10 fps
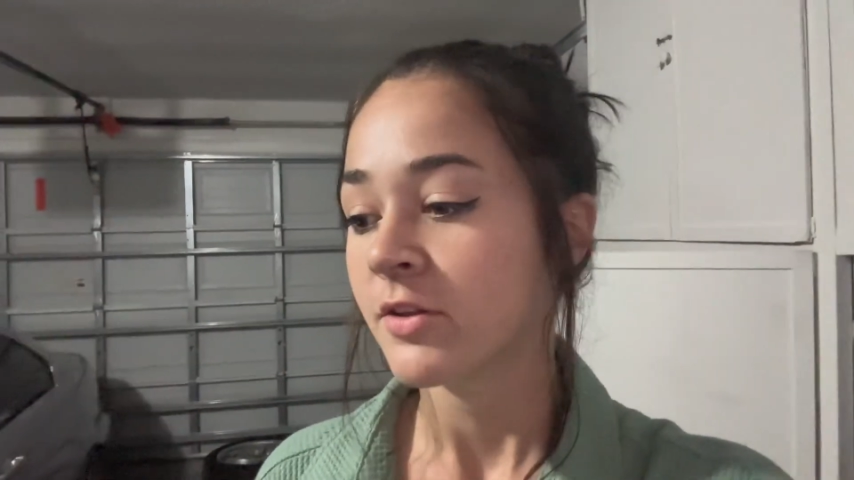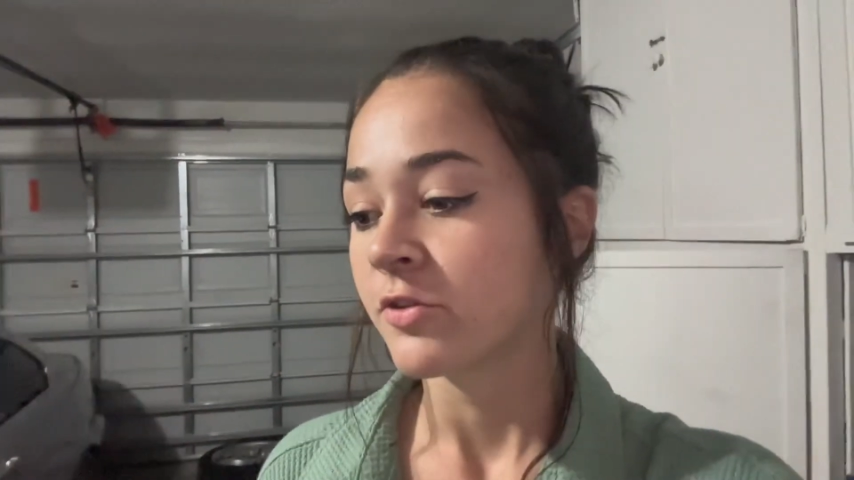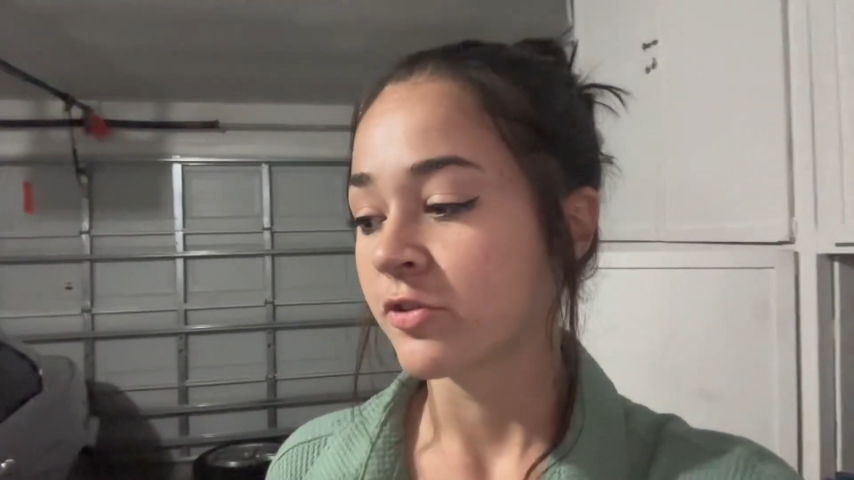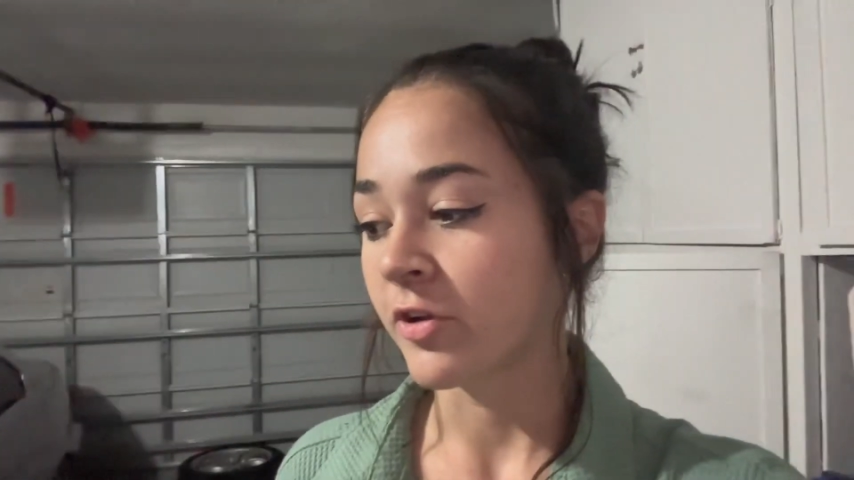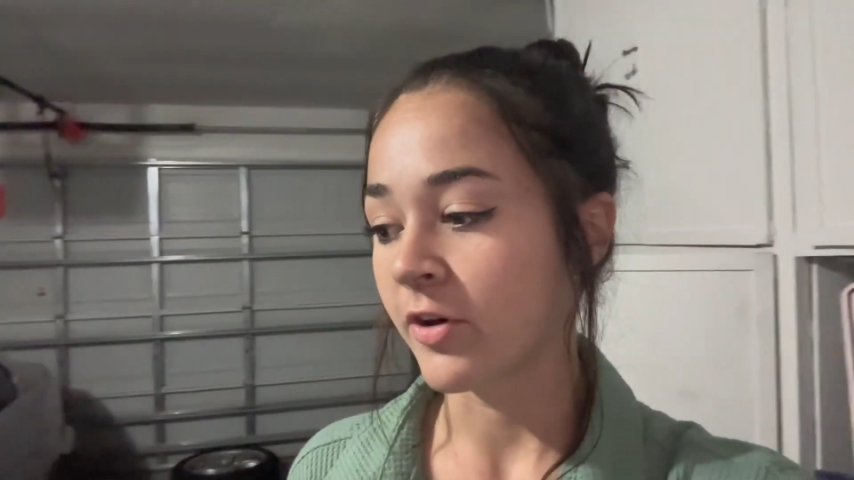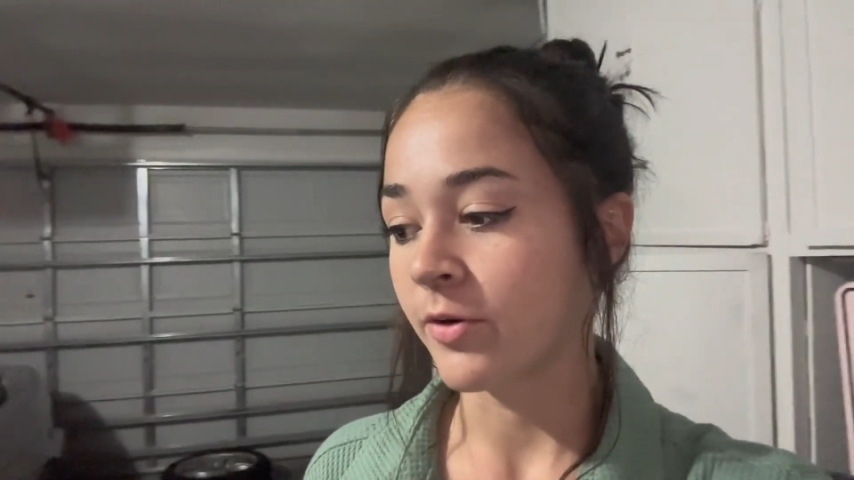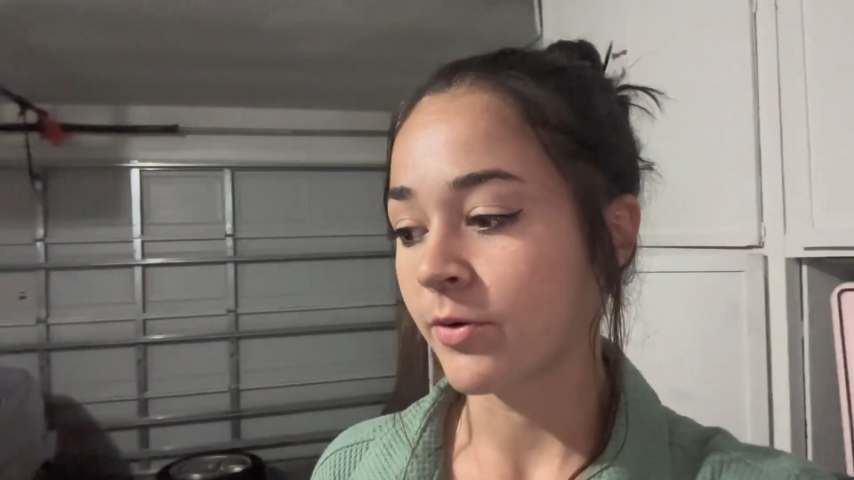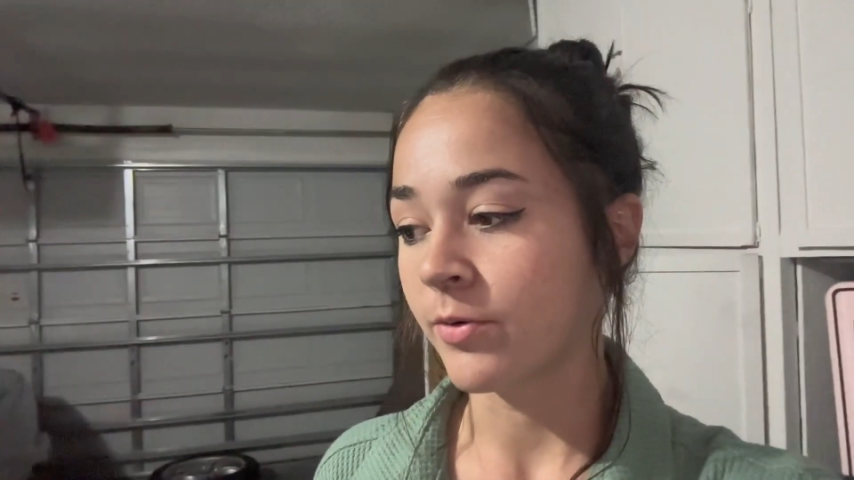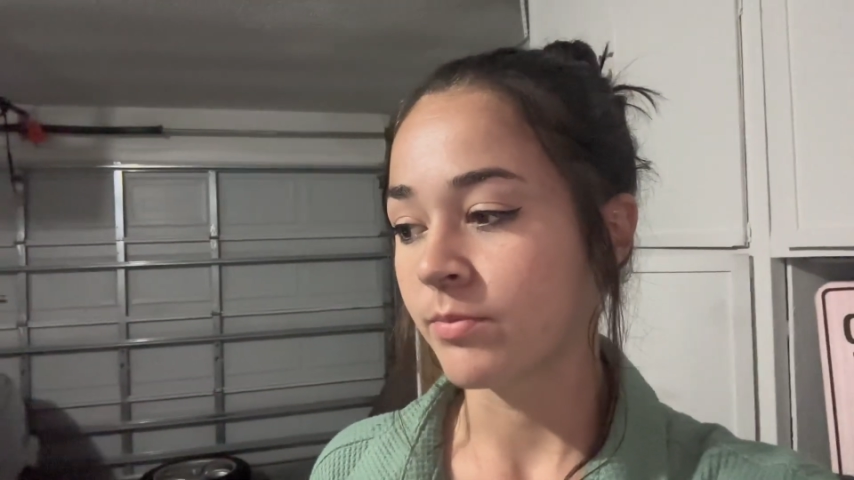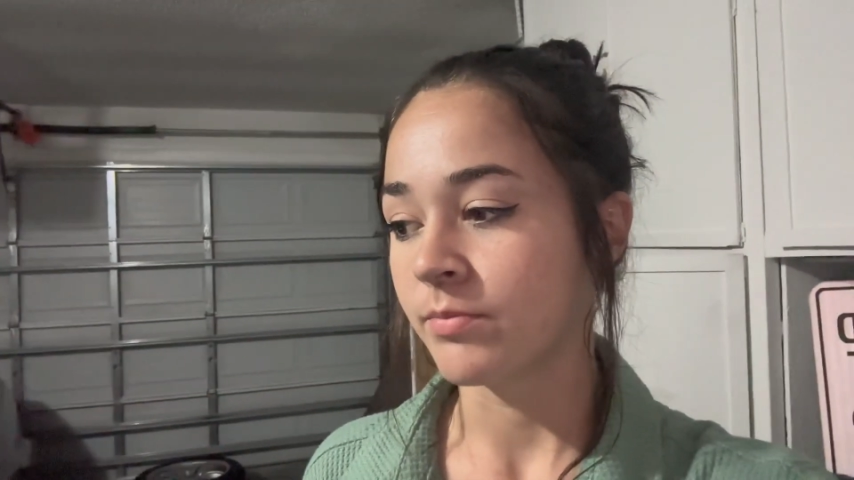
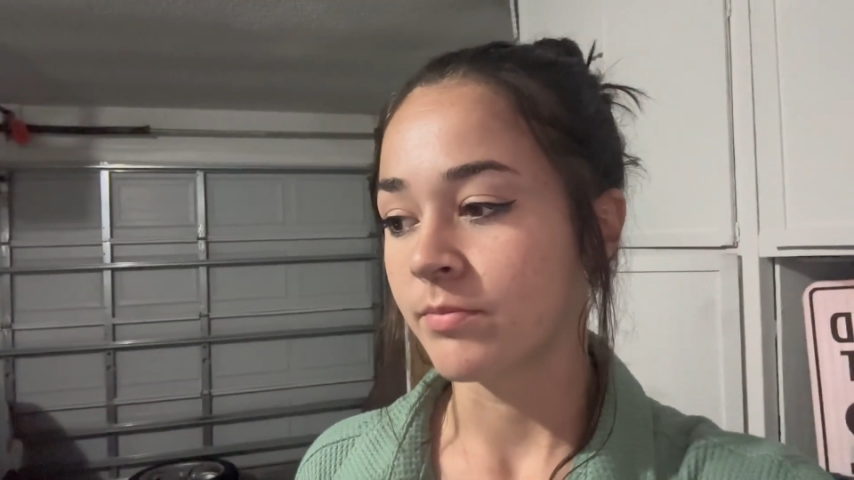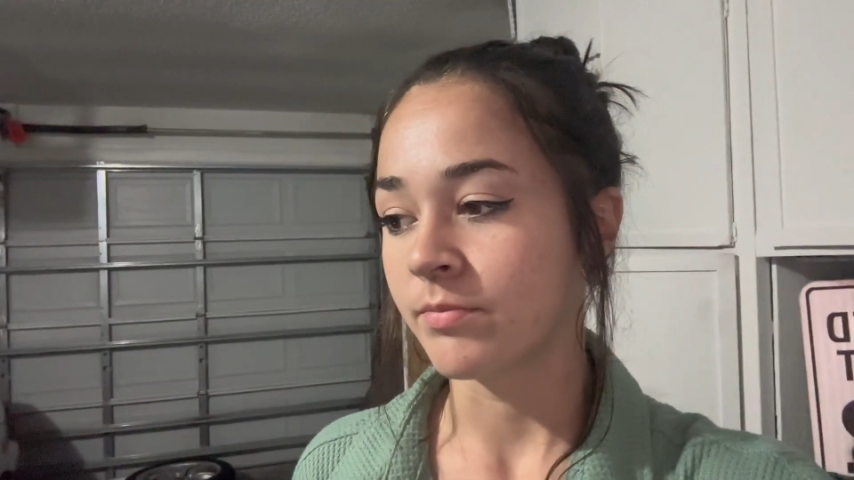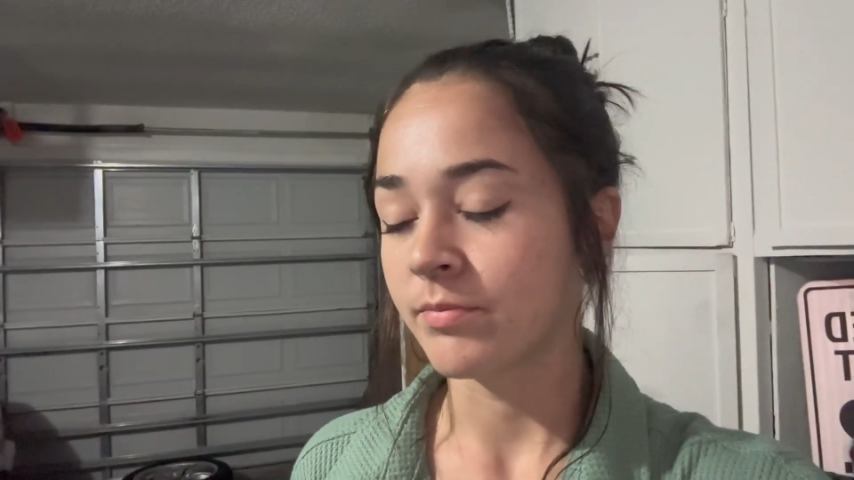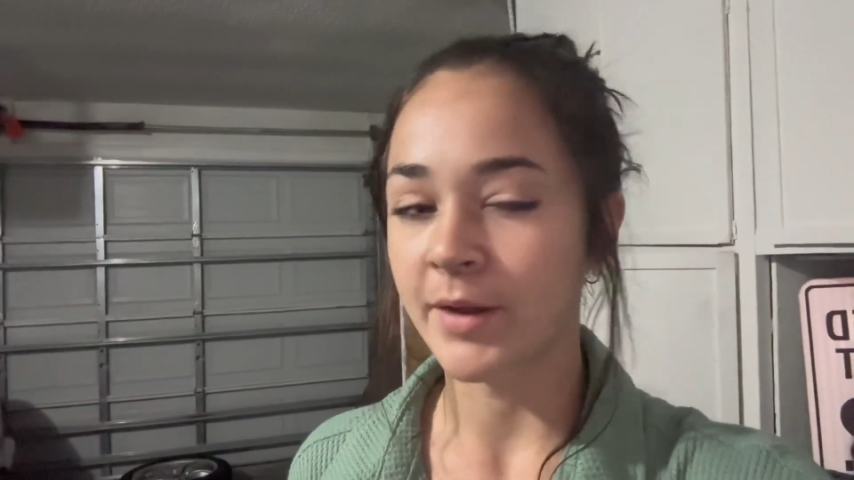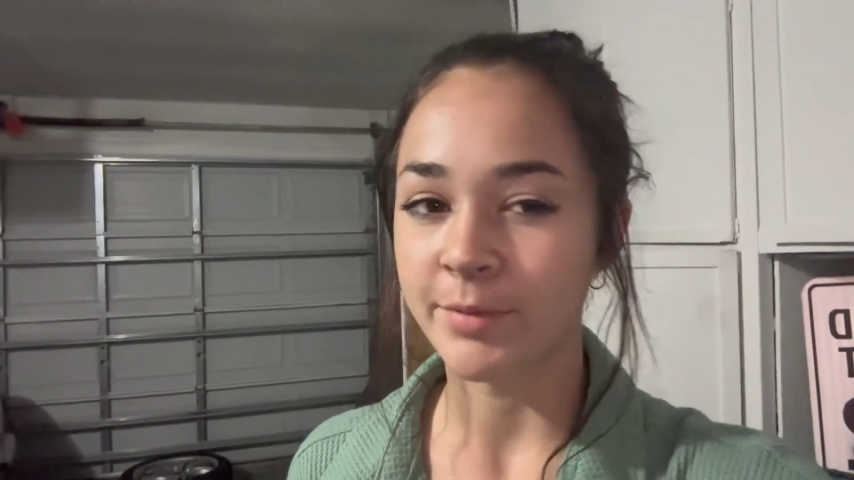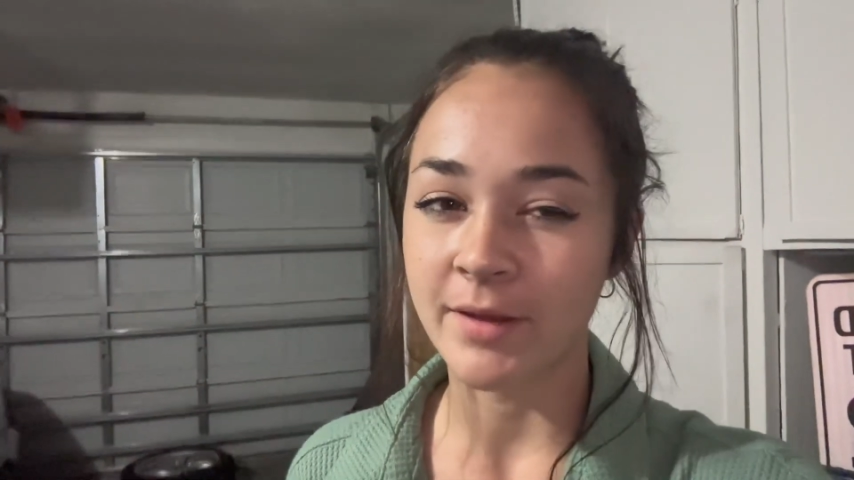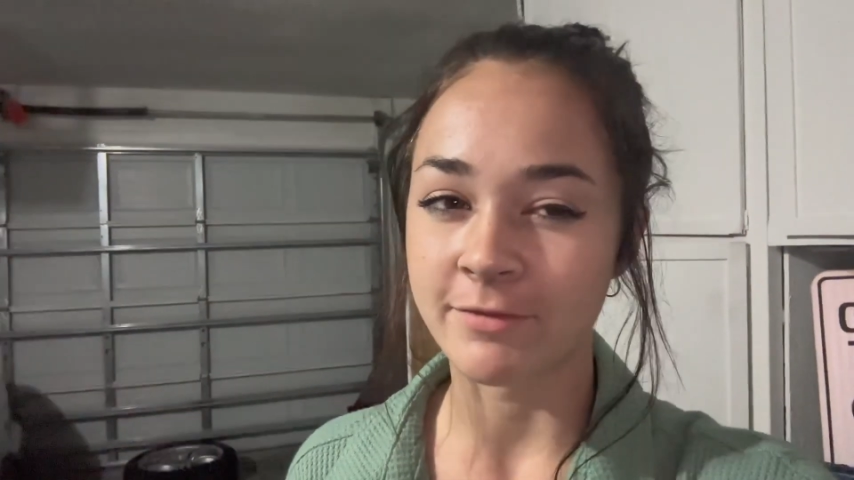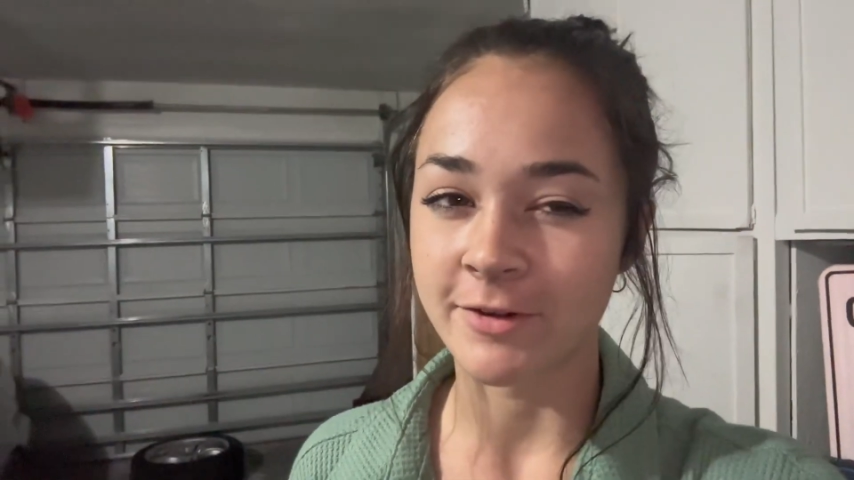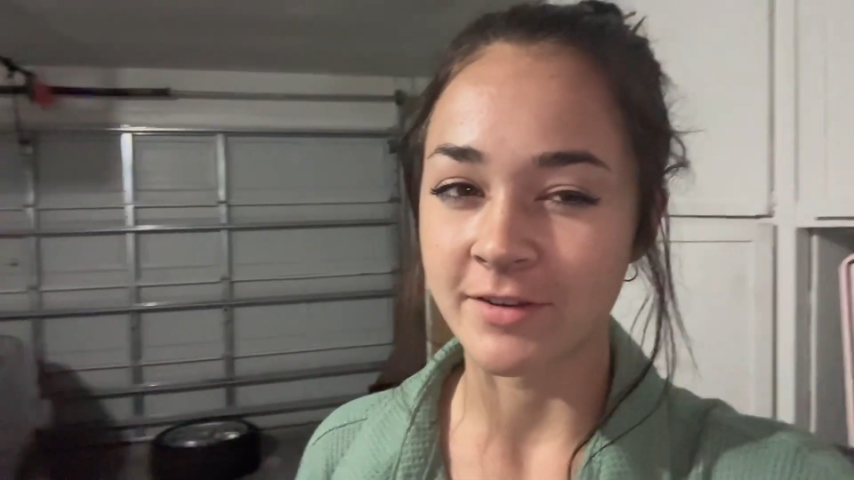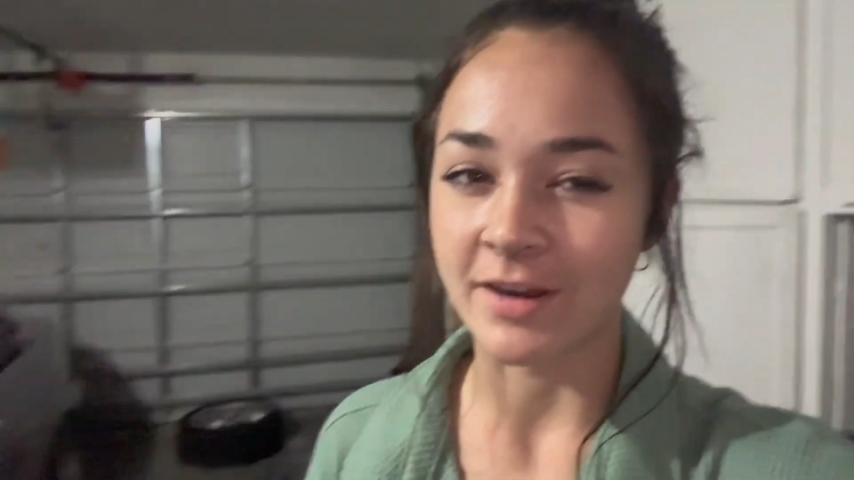So my plan
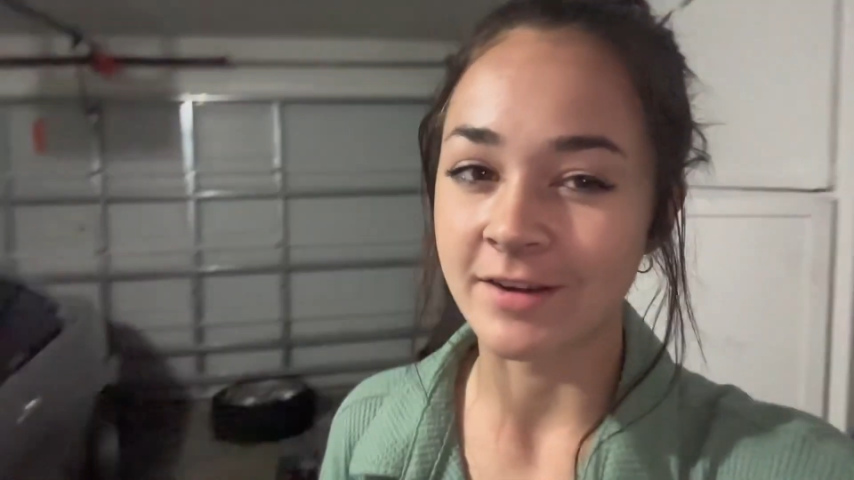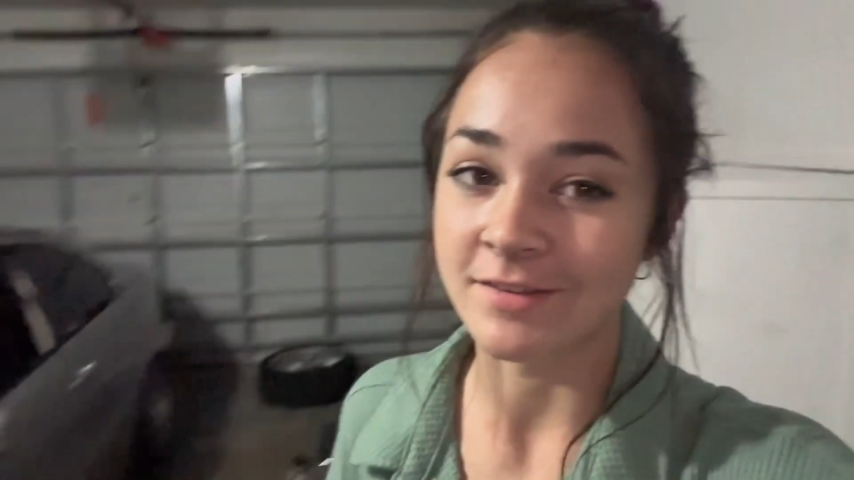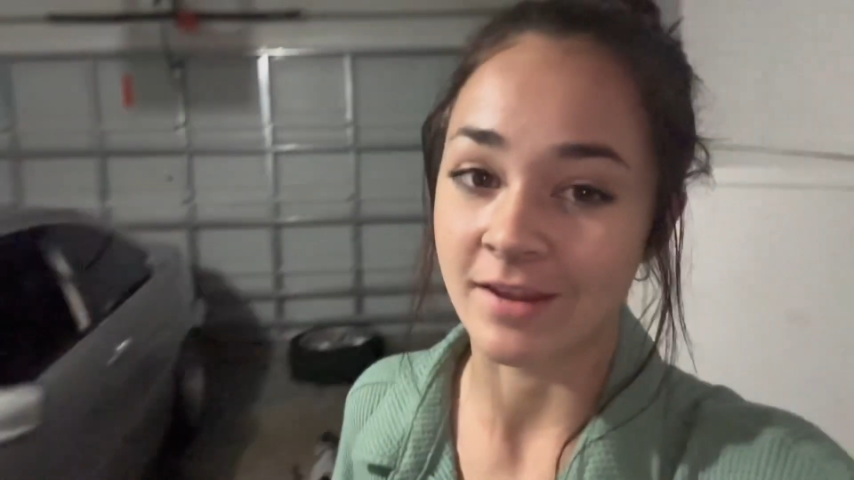for tonight is,